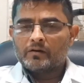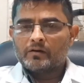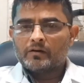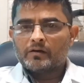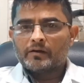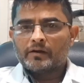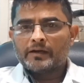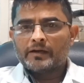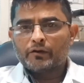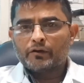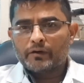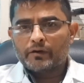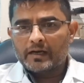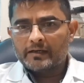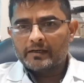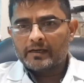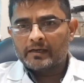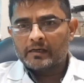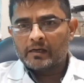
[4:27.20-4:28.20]
Can you
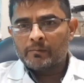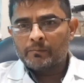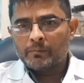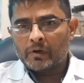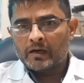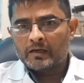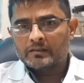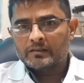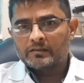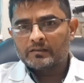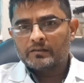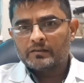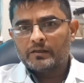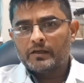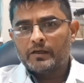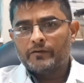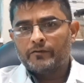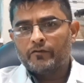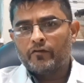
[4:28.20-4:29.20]
get dental implants
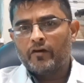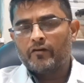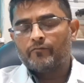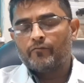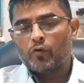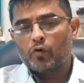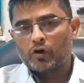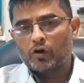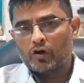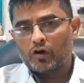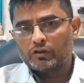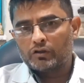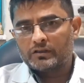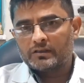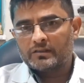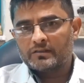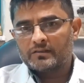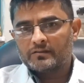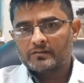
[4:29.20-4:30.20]
if you have bone
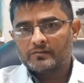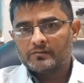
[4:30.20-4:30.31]
loss?